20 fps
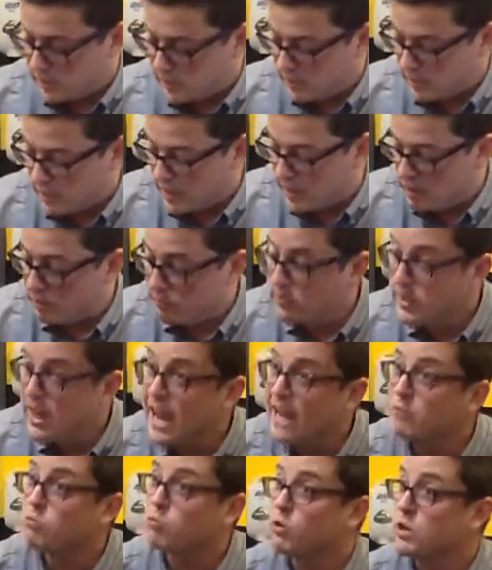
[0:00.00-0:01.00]
Now, if
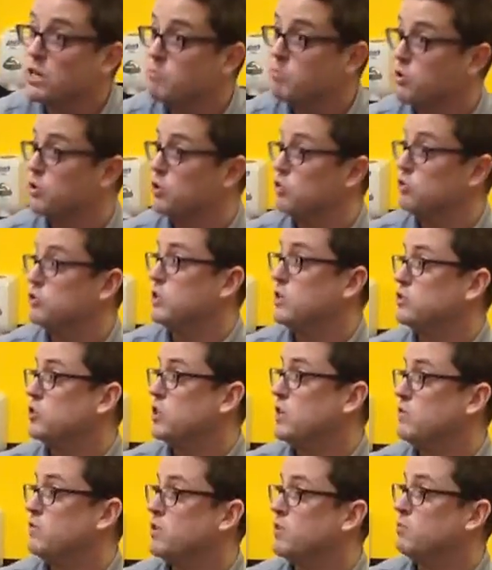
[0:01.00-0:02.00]
that reproduced his
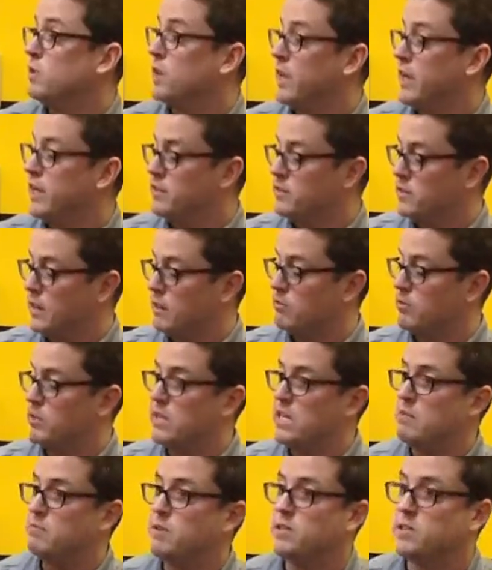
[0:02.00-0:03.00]
chief complaint, I would
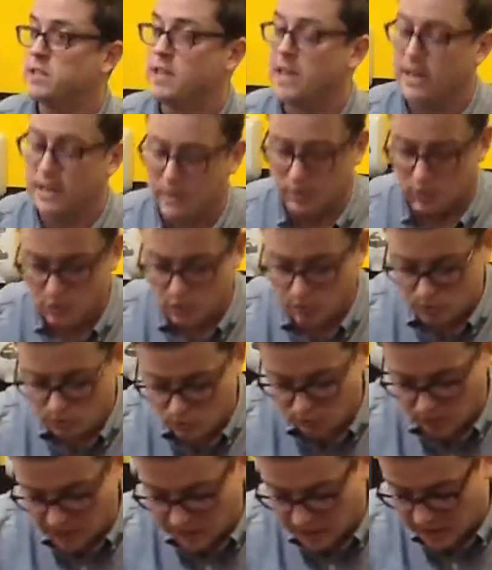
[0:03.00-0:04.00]
keep his neck at
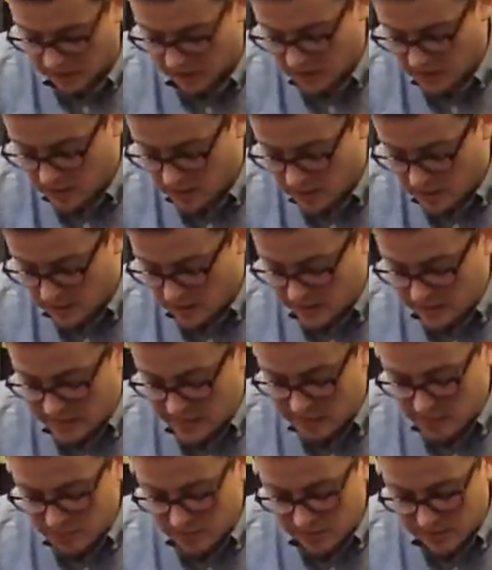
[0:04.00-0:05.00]
neutral here.
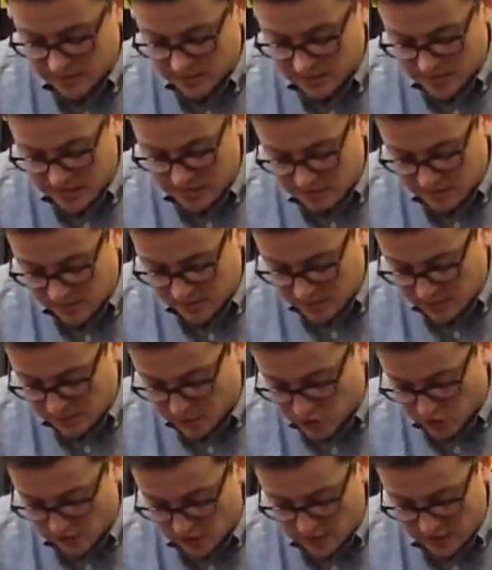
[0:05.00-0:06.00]
Keep him in the same
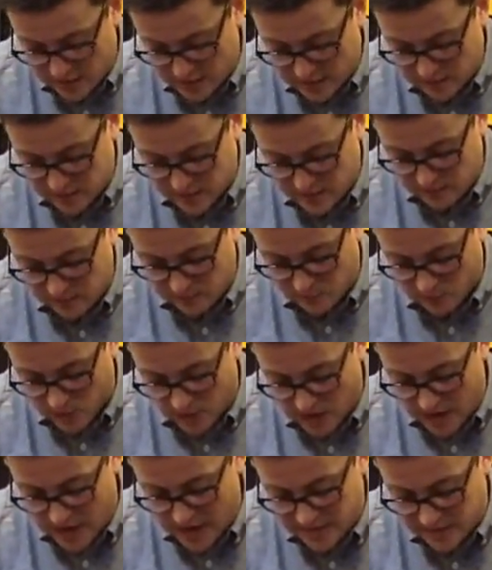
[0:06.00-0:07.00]
position, except for I